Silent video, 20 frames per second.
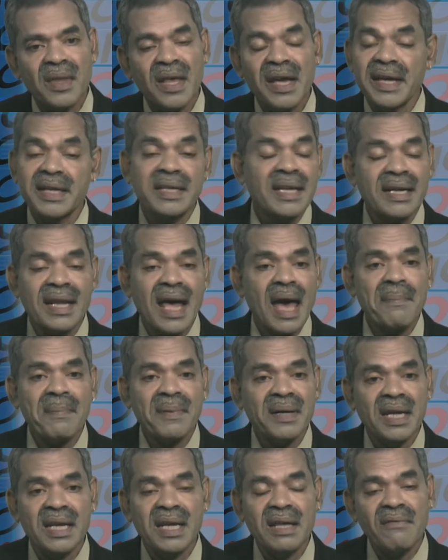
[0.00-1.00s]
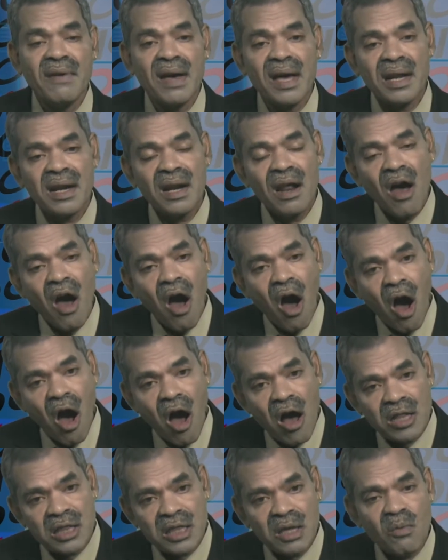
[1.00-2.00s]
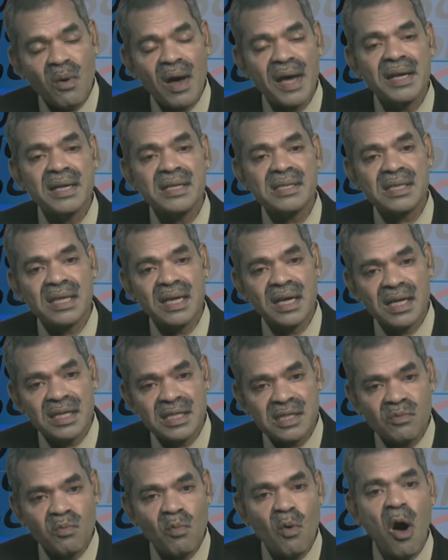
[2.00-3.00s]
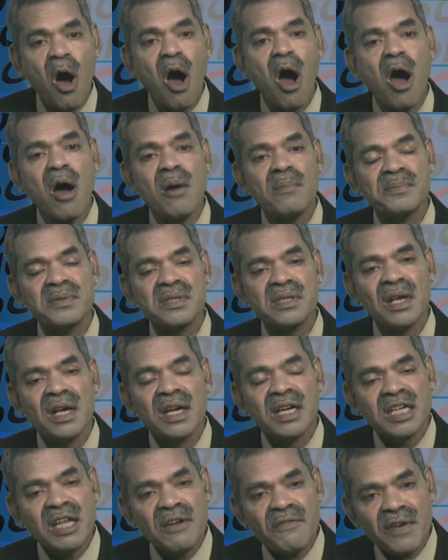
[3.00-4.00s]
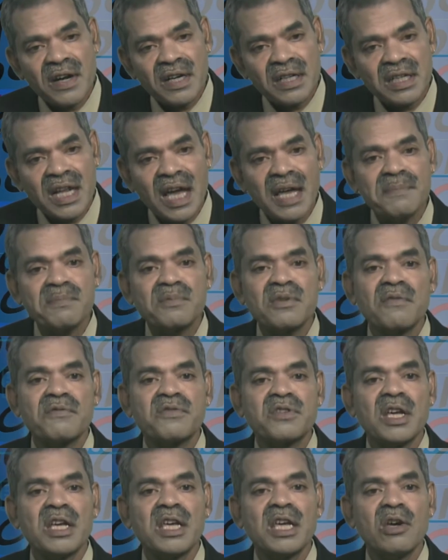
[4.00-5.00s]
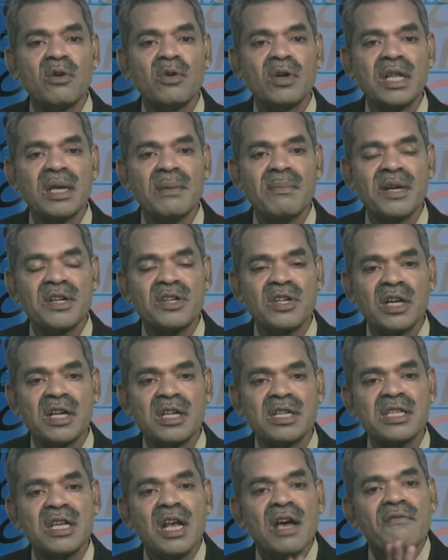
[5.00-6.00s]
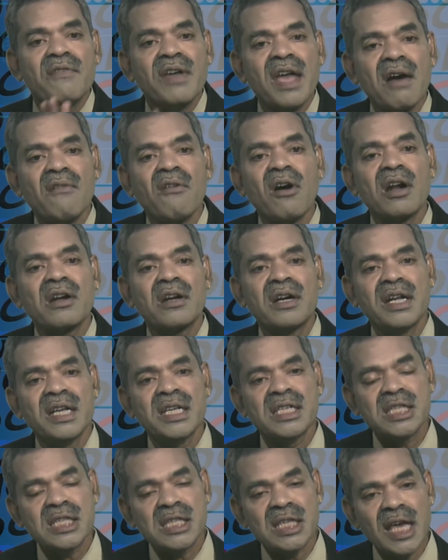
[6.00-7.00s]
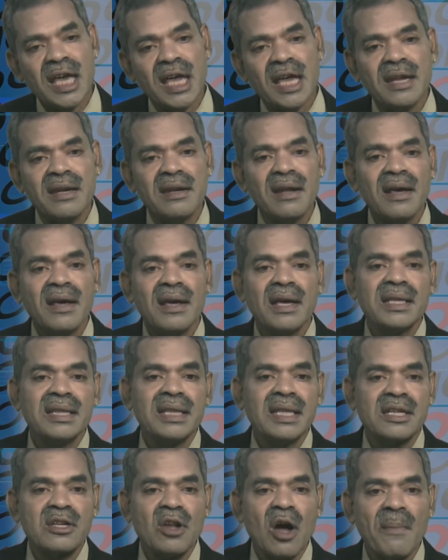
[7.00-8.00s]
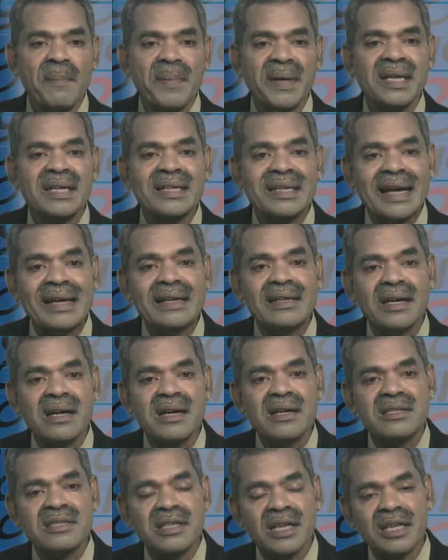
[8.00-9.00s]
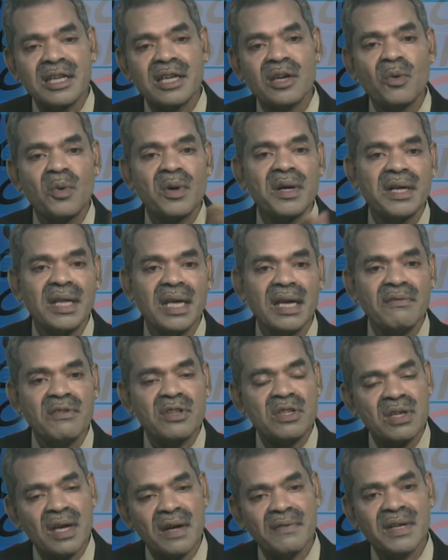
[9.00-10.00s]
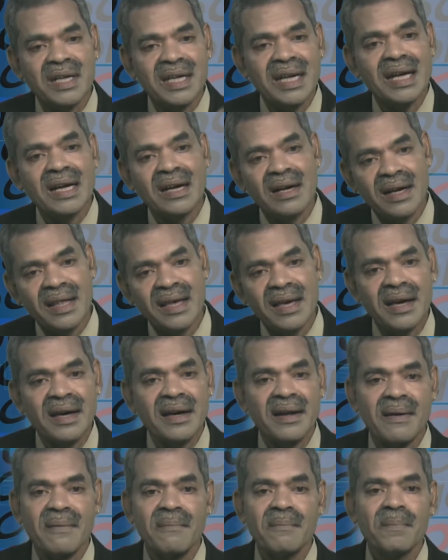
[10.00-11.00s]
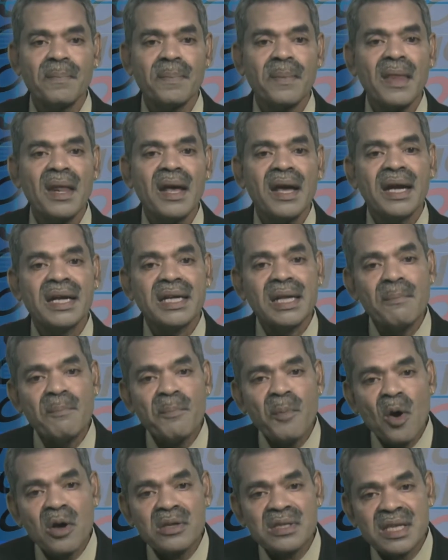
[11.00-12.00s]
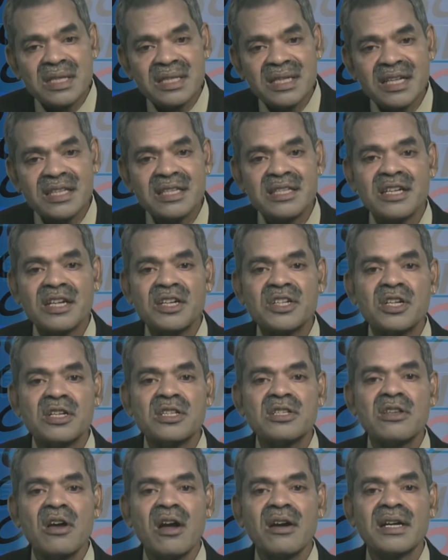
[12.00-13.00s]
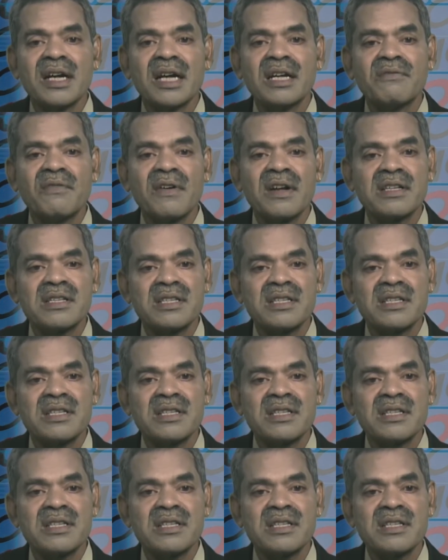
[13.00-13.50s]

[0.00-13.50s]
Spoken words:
It can happen anywhere, all the viruses, worms, different types of security measures we have already seen in the topic titled security, which I did earlier. It imposes restrictions on network